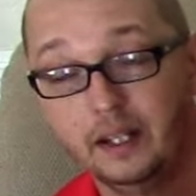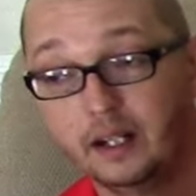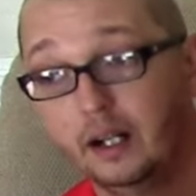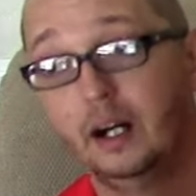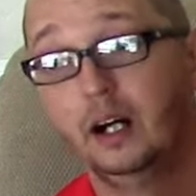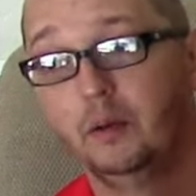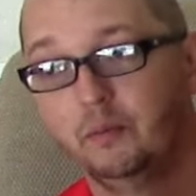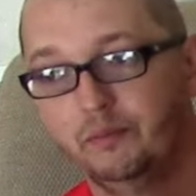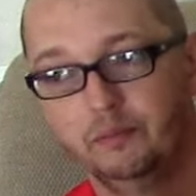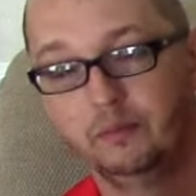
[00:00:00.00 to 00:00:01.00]

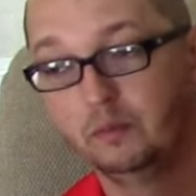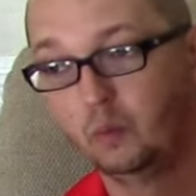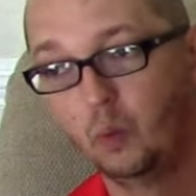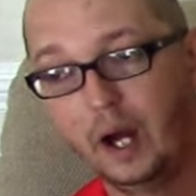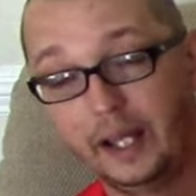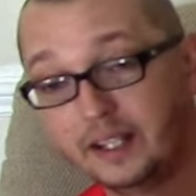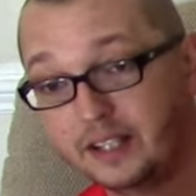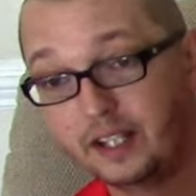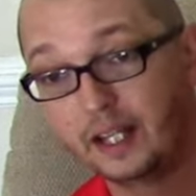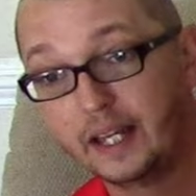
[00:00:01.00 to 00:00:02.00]
Why is
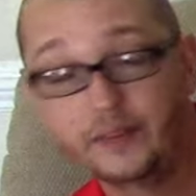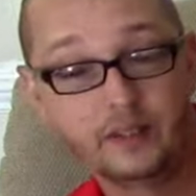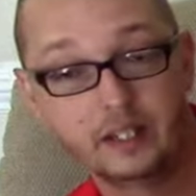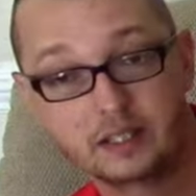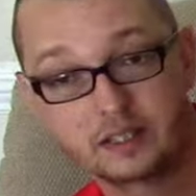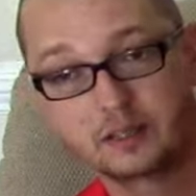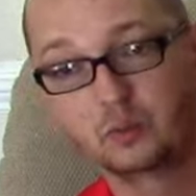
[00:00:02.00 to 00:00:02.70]
he like this?